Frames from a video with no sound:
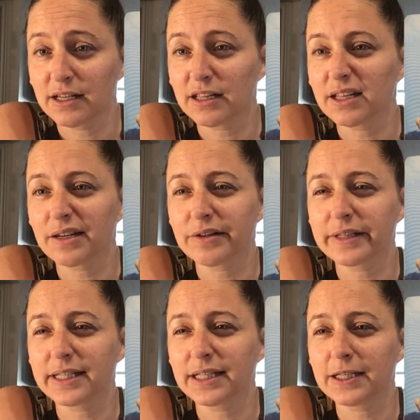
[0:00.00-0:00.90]

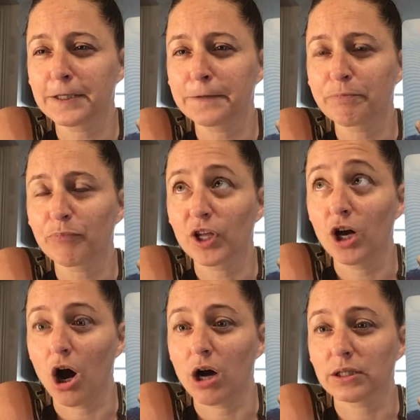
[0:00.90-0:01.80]
clearly
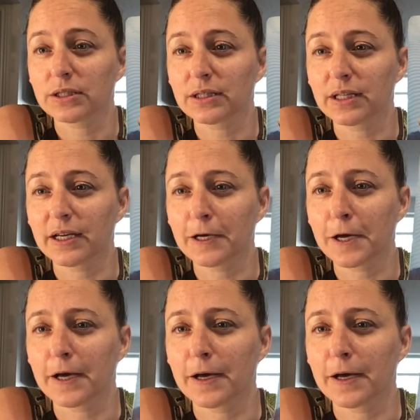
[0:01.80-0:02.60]
gaunt. Like,